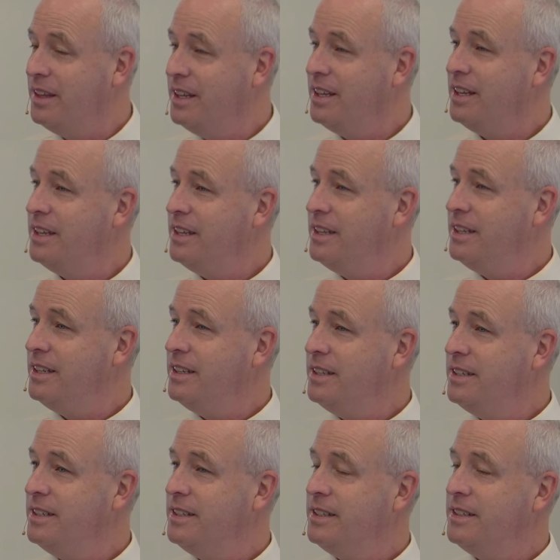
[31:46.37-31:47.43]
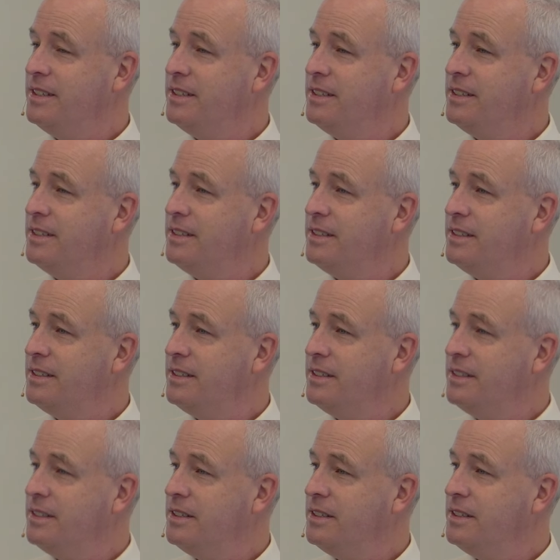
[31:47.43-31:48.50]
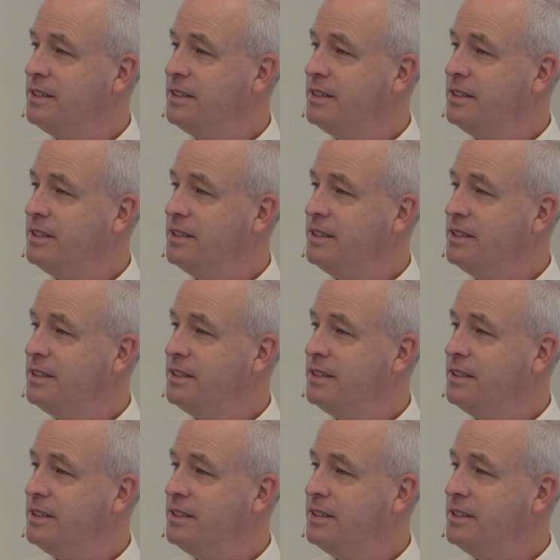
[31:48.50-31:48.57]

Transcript: Nobody speaks.